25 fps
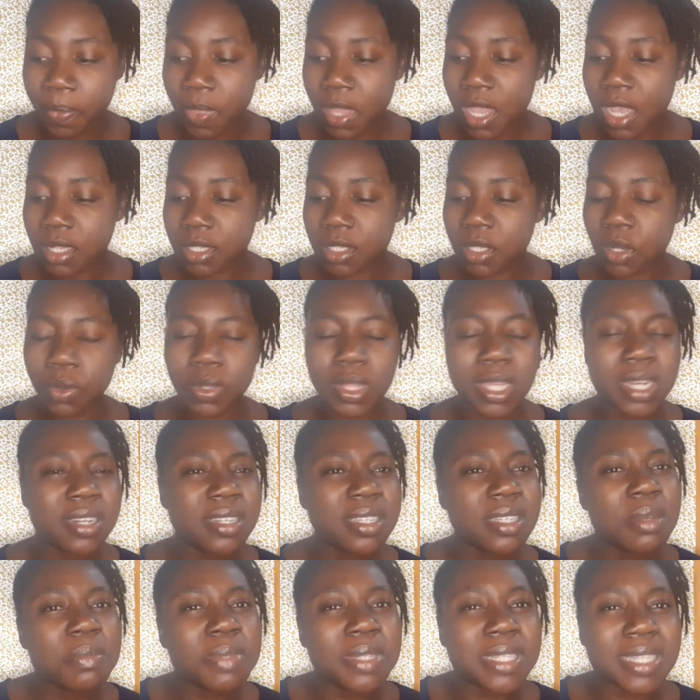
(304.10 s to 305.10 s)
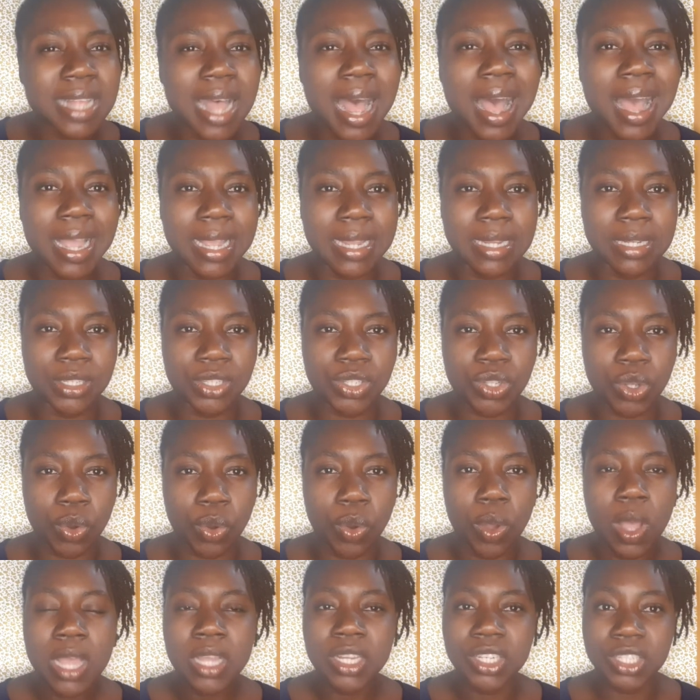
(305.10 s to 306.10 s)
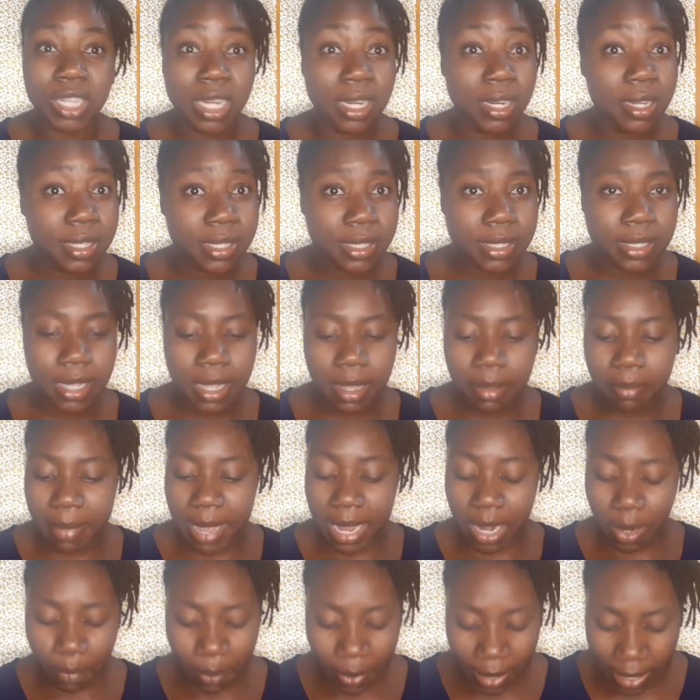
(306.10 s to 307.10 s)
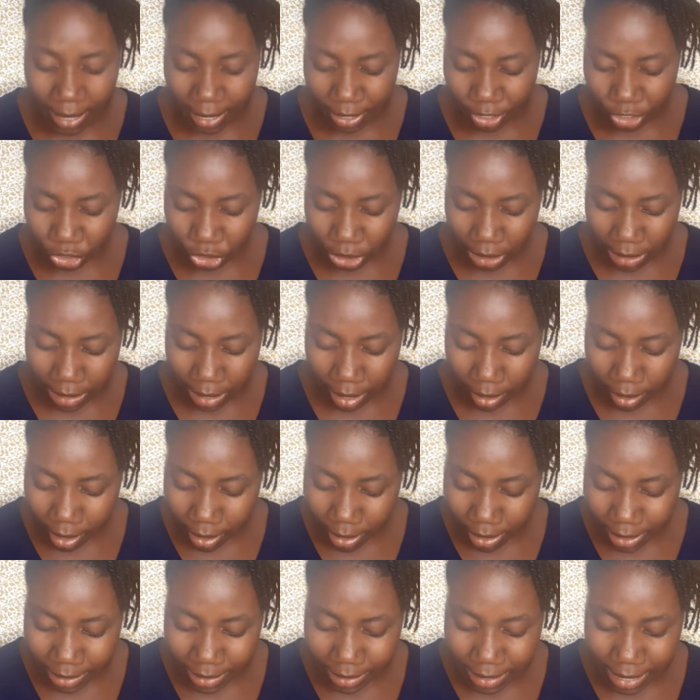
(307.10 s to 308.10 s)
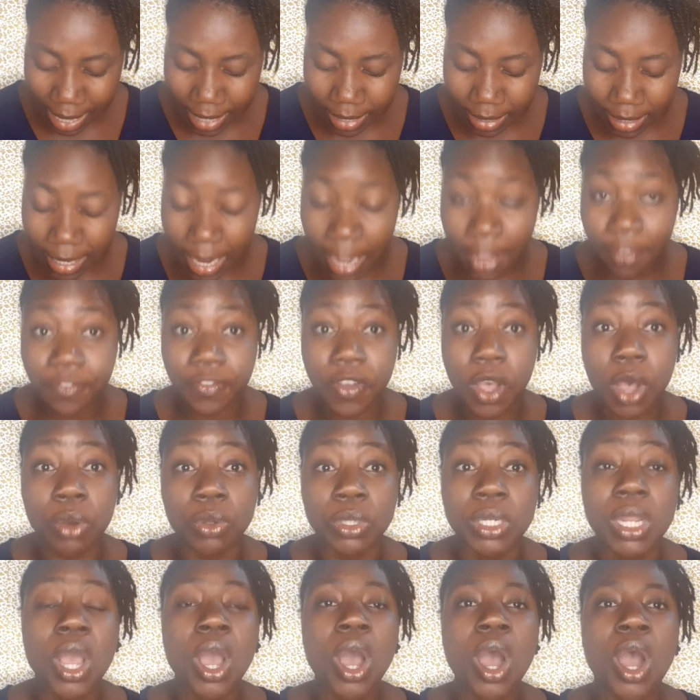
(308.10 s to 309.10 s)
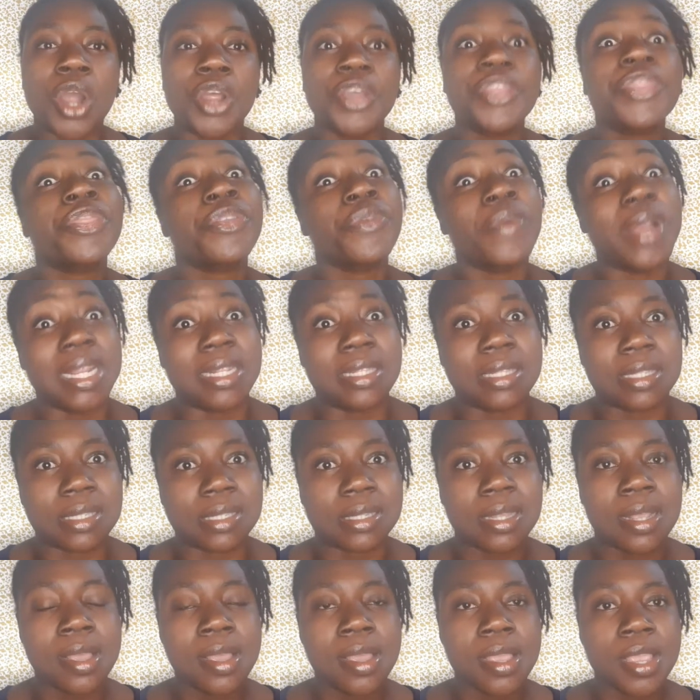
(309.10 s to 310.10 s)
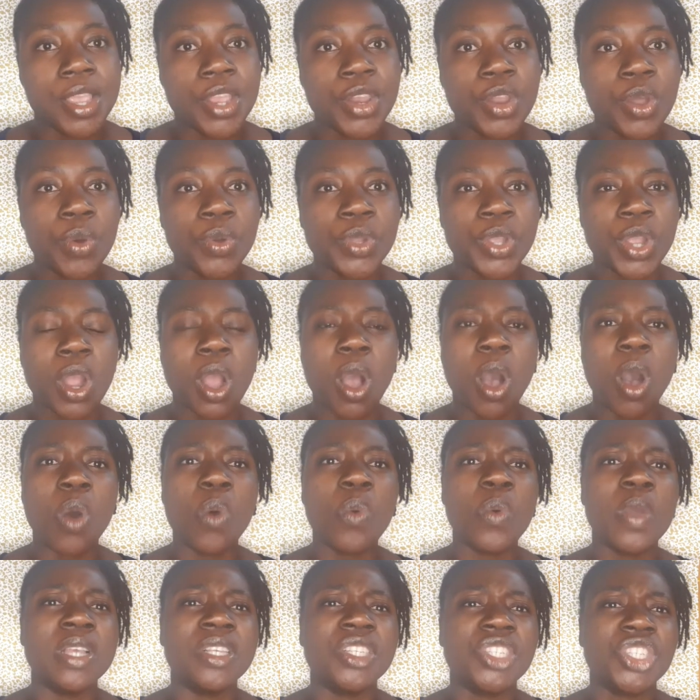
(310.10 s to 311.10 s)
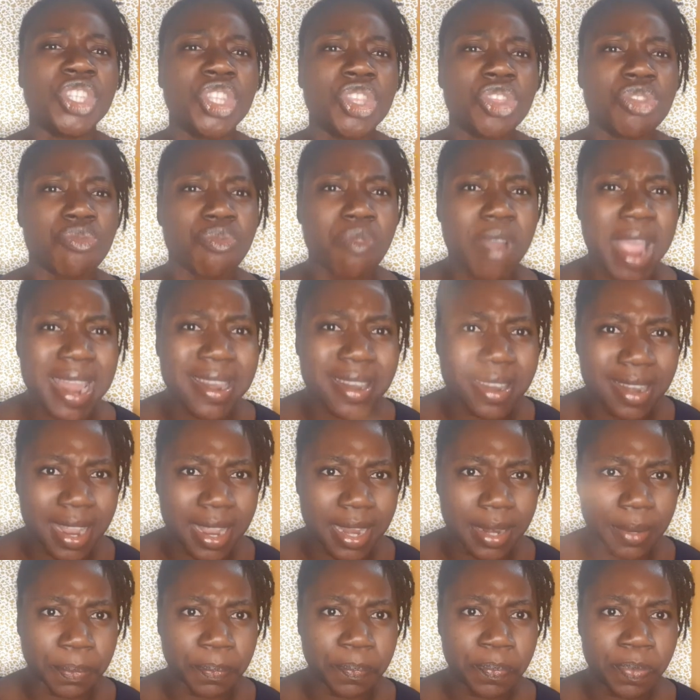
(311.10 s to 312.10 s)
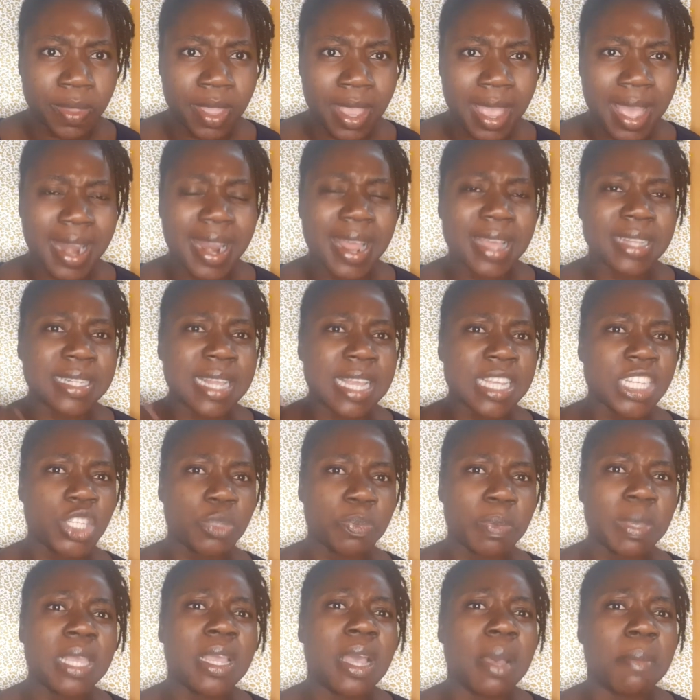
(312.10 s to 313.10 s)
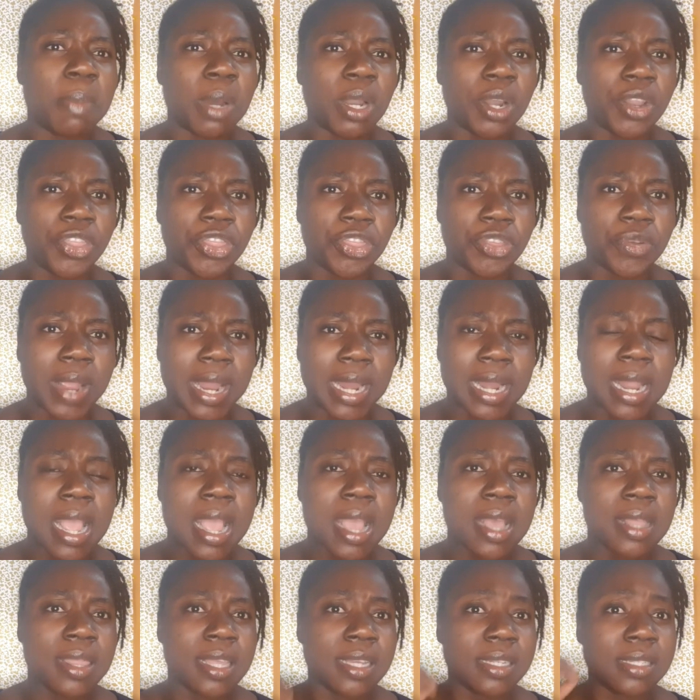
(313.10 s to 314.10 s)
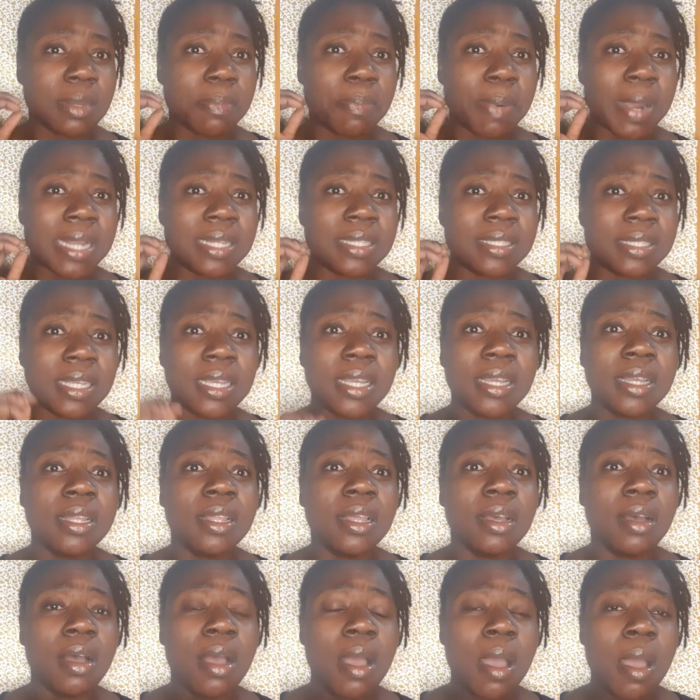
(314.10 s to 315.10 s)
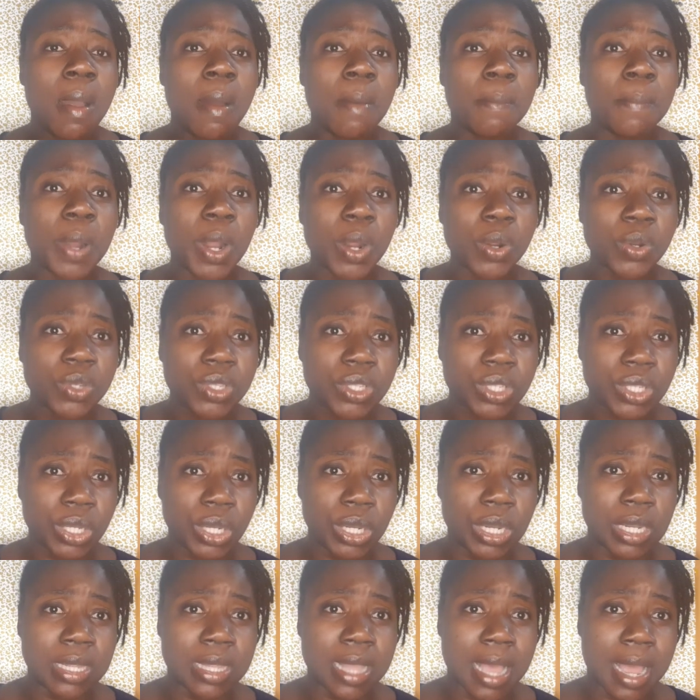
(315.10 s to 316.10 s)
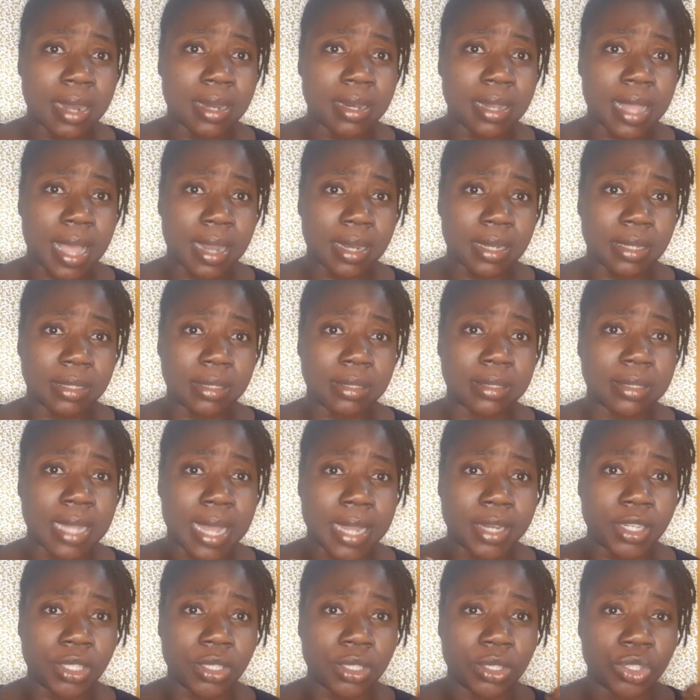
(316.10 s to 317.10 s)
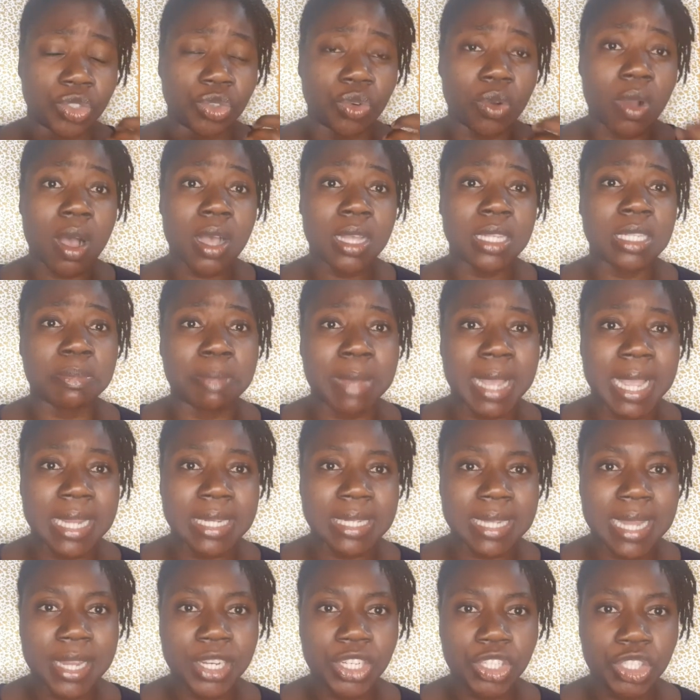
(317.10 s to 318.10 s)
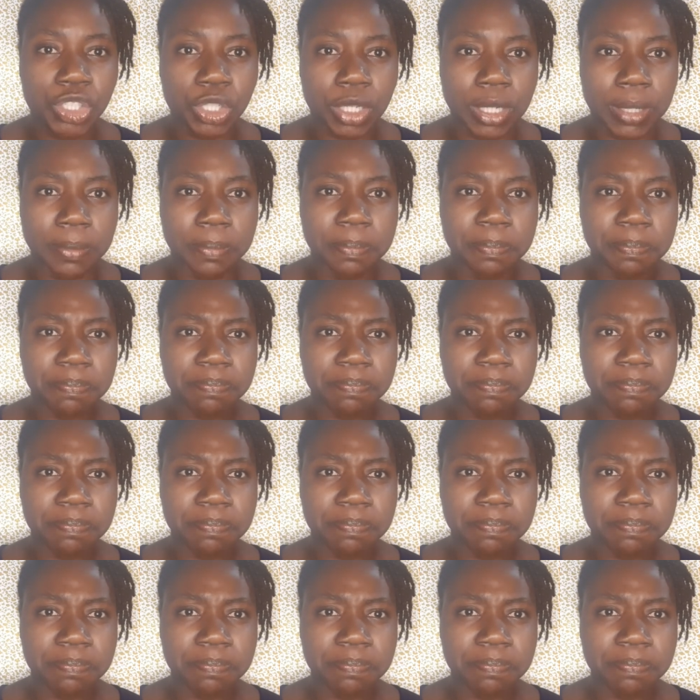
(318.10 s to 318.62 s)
So there's some signs. So jealousy, manipulation, another sign that I found are threats. You know, you're always threatening. And as I speak about threat, there's a particular person that draws my attention.